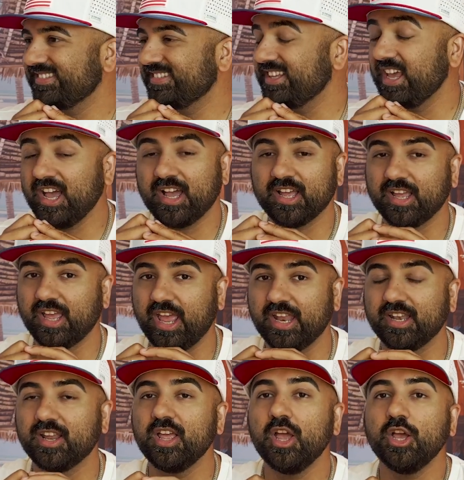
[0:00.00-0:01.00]
Yeah.
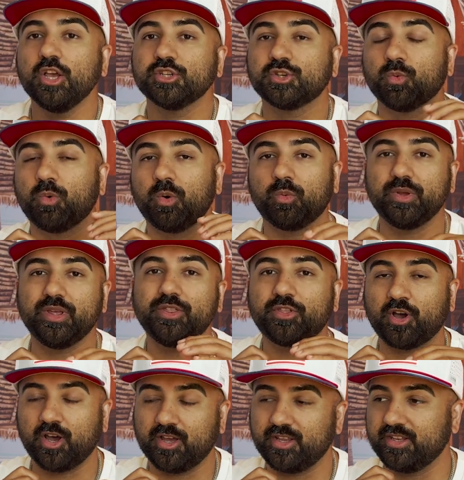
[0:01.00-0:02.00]
And so what we
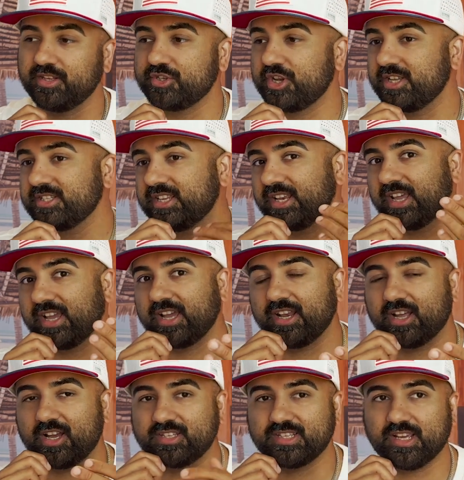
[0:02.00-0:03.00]
thought, and Chancey and I kind of
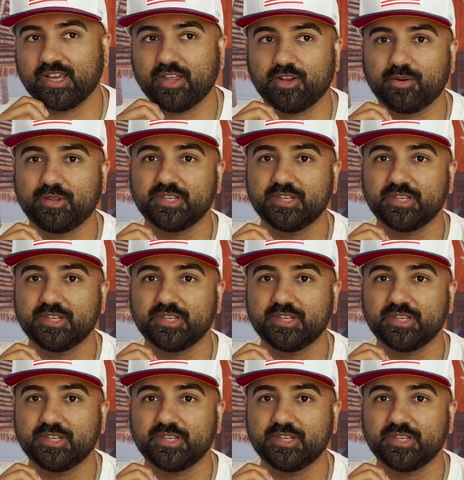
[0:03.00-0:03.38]
got together,